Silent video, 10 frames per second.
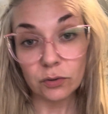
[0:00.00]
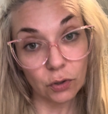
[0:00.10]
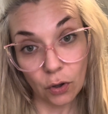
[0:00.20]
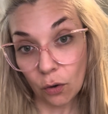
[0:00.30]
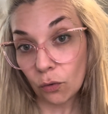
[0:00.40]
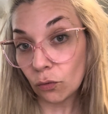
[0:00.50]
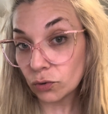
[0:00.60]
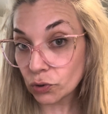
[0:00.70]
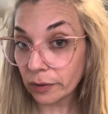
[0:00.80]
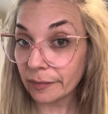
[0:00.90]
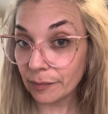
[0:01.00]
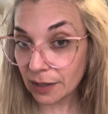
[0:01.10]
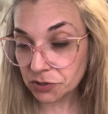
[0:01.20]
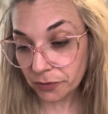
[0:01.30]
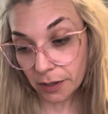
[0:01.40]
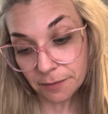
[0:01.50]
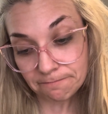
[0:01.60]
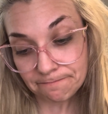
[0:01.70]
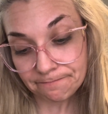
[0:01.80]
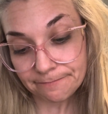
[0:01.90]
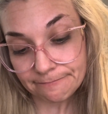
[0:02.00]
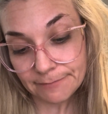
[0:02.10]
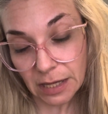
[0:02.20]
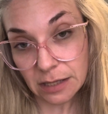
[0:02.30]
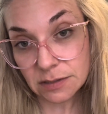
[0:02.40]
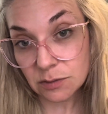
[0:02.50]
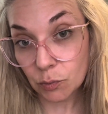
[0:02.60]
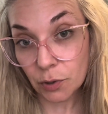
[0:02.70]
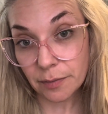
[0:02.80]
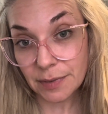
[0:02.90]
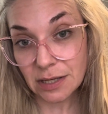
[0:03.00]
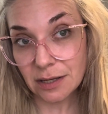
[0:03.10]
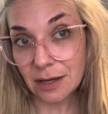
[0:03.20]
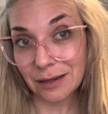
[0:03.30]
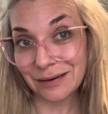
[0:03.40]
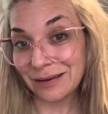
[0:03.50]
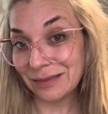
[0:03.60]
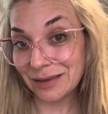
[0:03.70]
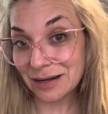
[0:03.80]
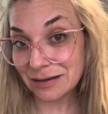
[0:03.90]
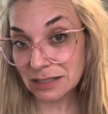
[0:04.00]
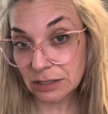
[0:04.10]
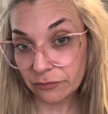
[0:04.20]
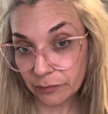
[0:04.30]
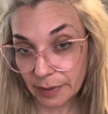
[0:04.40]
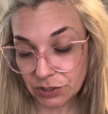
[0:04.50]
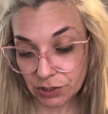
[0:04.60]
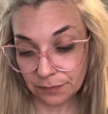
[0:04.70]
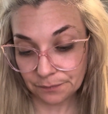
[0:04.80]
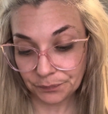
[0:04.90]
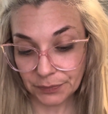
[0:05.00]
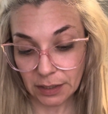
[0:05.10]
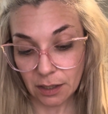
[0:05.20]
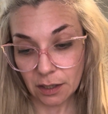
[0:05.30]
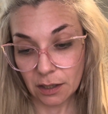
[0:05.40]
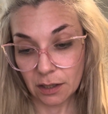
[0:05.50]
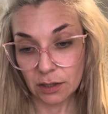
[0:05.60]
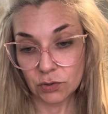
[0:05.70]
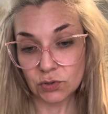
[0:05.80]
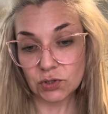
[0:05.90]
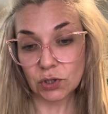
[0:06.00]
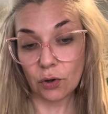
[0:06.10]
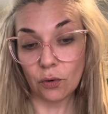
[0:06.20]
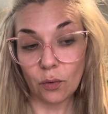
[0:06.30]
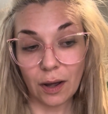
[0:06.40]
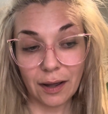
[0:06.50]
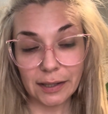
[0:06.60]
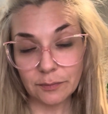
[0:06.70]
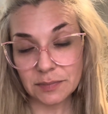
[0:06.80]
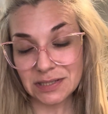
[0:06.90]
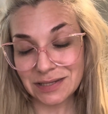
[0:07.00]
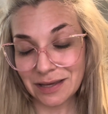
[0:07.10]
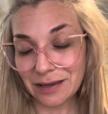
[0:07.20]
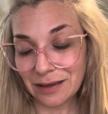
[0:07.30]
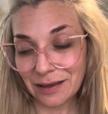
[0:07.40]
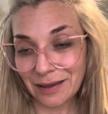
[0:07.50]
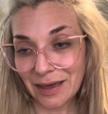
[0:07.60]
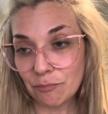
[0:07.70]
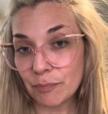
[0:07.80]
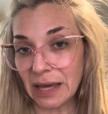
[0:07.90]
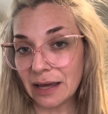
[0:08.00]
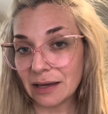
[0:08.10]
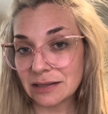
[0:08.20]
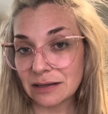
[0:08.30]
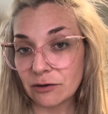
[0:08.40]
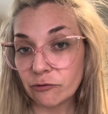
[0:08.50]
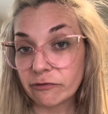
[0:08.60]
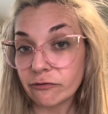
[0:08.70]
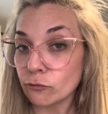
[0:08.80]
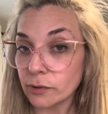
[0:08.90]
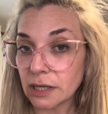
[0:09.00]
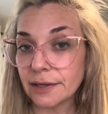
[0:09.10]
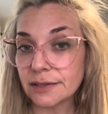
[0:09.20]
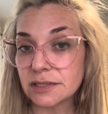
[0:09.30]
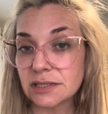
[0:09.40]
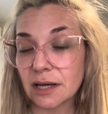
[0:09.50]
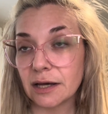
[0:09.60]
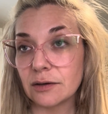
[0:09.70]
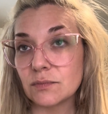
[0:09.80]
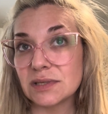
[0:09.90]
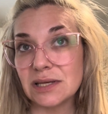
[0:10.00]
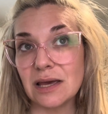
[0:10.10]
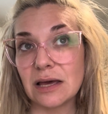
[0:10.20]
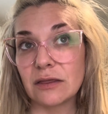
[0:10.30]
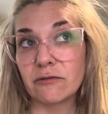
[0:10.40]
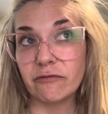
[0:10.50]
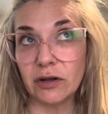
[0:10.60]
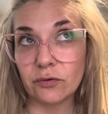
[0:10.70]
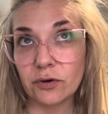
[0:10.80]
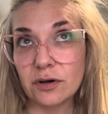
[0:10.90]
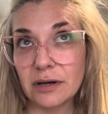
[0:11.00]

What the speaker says: go join my Patreon and support me and get that information. So I am seeing a bank freeze. I am seeing the federal